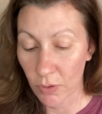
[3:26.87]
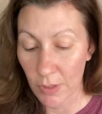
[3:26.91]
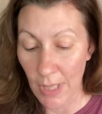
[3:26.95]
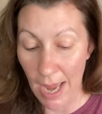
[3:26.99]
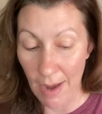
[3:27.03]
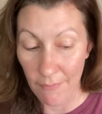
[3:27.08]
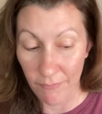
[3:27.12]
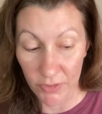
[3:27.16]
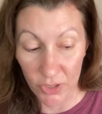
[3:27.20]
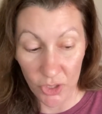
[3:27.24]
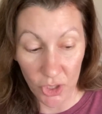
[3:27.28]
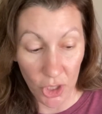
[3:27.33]

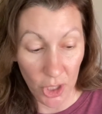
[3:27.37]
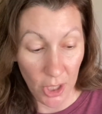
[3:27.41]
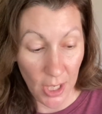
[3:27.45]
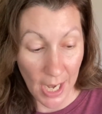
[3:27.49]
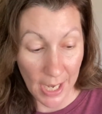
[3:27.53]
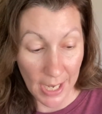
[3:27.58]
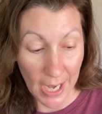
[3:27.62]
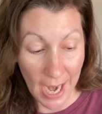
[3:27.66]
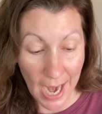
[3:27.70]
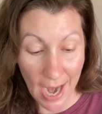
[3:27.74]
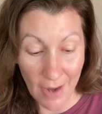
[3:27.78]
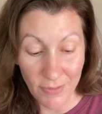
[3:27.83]
lavender,
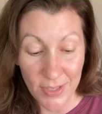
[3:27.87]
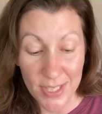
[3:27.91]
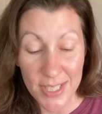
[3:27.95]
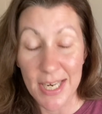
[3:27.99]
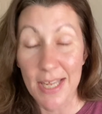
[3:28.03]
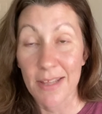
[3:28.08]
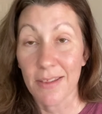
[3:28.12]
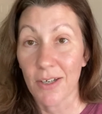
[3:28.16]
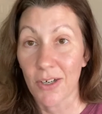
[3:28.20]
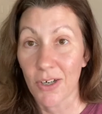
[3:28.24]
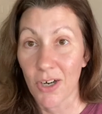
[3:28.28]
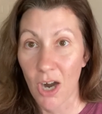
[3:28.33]
and I have to say
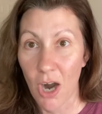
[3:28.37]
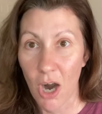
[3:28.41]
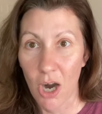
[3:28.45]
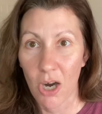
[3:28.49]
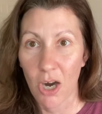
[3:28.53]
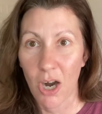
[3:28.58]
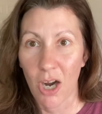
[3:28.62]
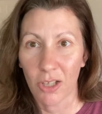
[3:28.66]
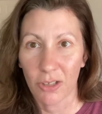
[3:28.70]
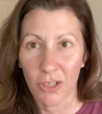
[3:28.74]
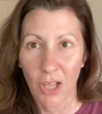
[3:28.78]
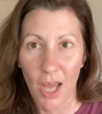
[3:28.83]
there are
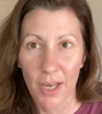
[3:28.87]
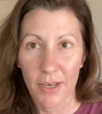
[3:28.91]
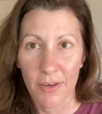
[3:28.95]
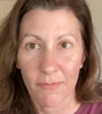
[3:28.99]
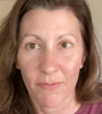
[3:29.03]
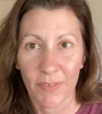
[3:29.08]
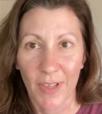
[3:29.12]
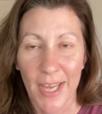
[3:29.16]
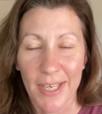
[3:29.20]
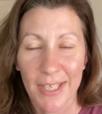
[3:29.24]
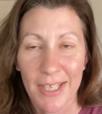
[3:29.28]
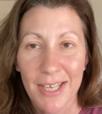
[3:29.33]
a lot of
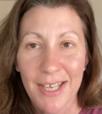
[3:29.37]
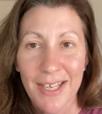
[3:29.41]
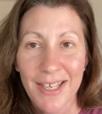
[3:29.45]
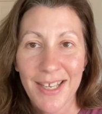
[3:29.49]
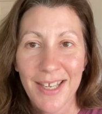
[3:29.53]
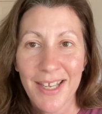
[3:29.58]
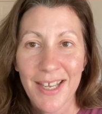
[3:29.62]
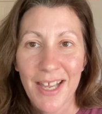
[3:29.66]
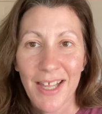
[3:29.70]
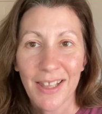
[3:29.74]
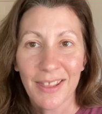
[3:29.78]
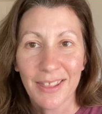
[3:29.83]
like
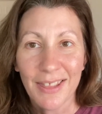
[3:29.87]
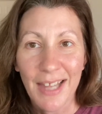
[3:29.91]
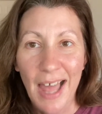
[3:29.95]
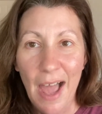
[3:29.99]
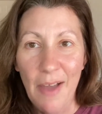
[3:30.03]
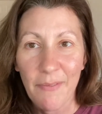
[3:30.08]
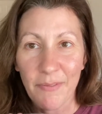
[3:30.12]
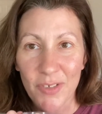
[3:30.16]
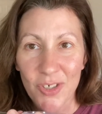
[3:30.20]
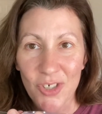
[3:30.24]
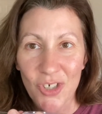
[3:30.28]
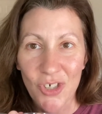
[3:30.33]

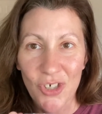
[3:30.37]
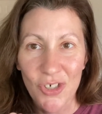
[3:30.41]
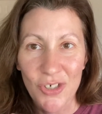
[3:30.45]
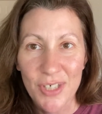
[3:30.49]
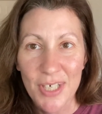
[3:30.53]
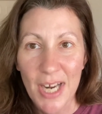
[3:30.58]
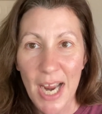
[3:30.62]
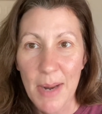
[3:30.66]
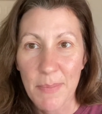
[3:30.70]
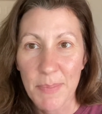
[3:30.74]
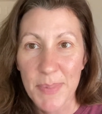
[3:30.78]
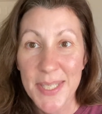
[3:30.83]
lavender
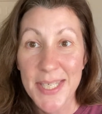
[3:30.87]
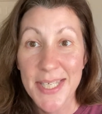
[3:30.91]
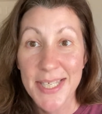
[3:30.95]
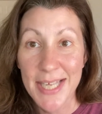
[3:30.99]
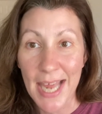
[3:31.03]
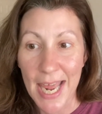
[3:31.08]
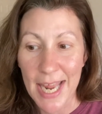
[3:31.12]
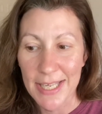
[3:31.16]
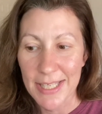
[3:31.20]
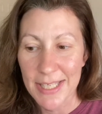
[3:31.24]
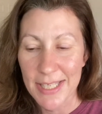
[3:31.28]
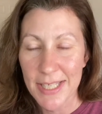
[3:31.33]
type
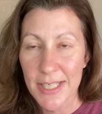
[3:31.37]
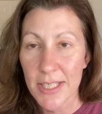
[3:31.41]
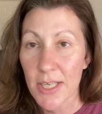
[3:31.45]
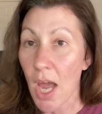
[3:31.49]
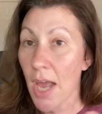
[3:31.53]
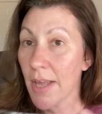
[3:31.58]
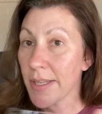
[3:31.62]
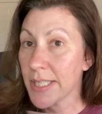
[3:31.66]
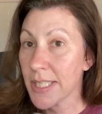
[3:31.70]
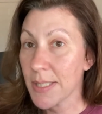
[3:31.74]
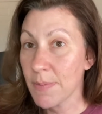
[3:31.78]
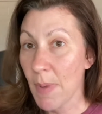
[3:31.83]
scents,
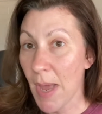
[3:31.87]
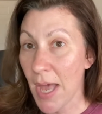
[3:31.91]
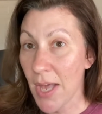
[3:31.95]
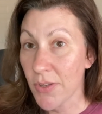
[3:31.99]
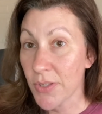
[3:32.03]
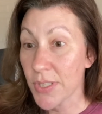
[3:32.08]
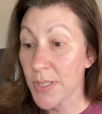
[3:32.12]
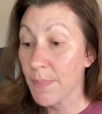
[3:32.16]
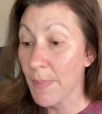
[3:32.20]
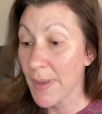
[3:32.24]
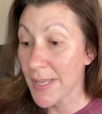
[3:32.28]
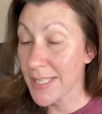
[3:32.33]
not
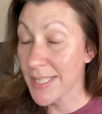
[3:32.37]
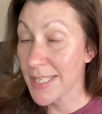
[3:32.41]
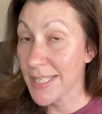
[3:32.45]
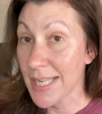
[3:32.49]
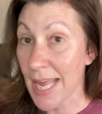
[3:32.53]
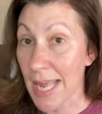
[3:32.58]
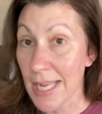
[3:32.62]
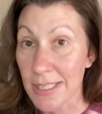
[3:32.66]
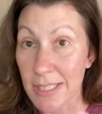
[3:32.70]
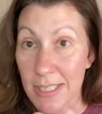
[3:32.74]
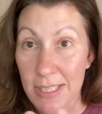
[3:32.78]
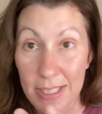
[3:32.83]
smells, but
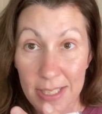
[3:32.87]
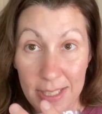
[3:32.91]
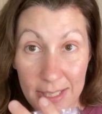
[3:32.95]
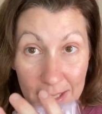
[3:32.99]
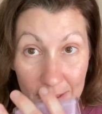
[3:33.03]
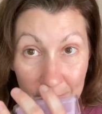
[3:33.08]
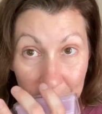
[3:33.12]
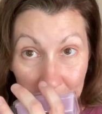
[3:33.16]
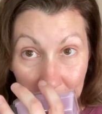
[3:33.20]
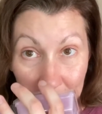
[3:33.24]
scents.